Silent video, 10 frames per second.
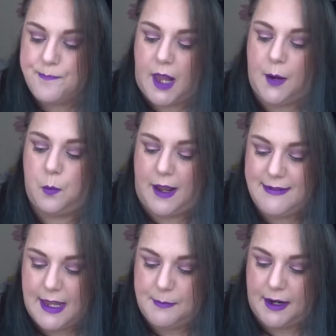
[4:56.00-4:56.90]
And when
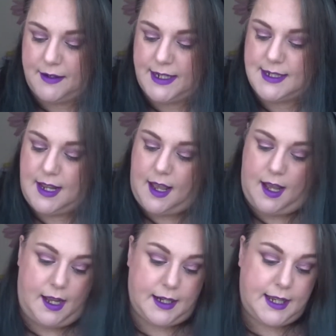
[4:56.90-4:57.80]
they married,
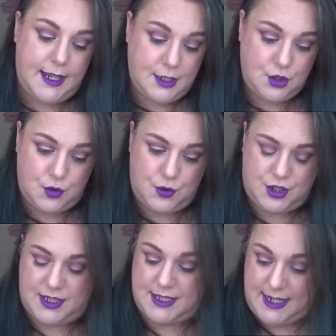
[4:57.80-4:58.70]
uh, King
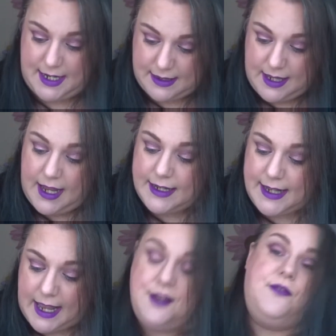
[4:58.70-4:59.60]
George VI
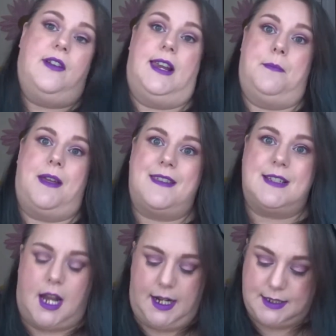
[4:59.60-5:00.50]
gave Philip the
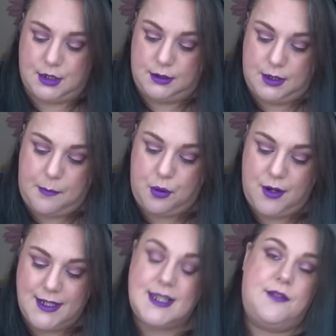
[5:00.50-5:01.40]
title
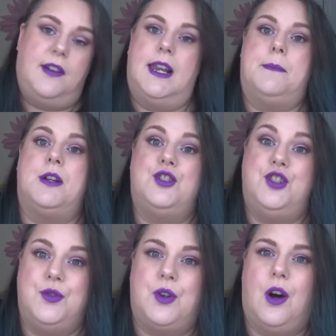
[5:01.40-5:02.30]
Prince Philip,
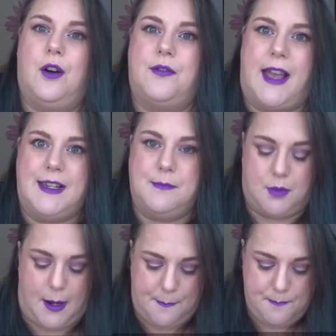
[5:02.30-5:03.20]
Duke of Edinburgh.